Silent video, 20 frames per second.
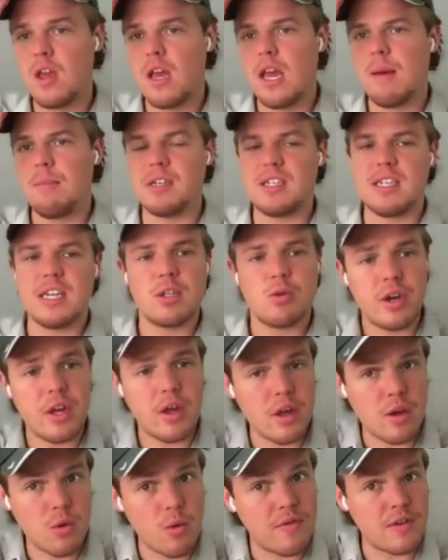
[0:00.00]
But since we're
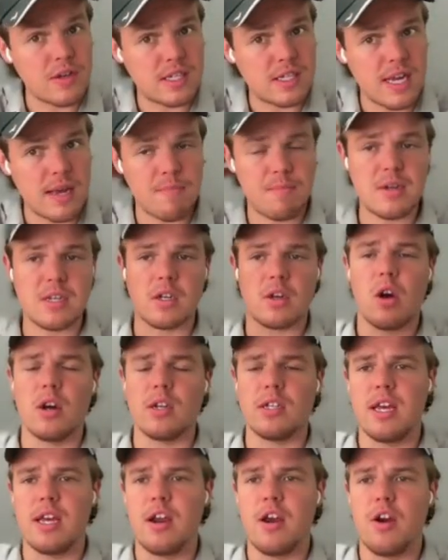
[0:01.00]
dealing with the same piece of
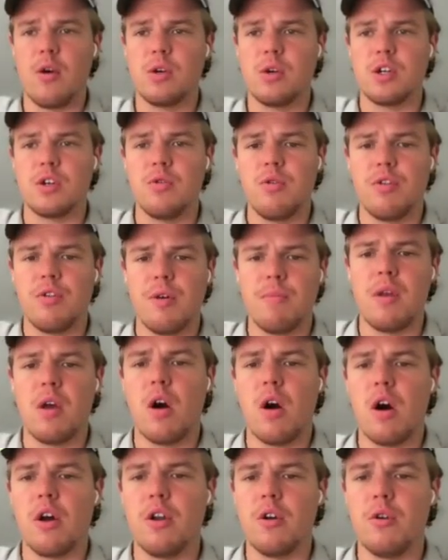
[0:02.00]
content here, we're just gonna do thumbnail
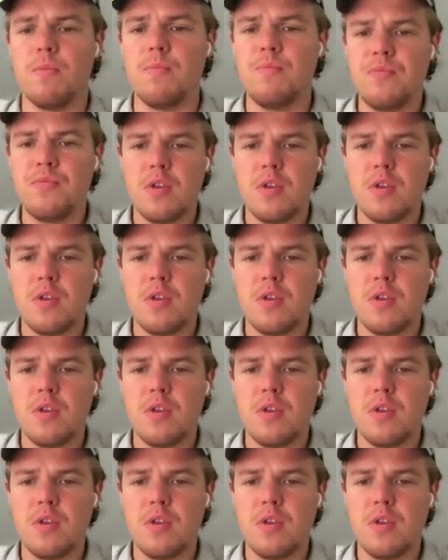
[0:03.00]
auto,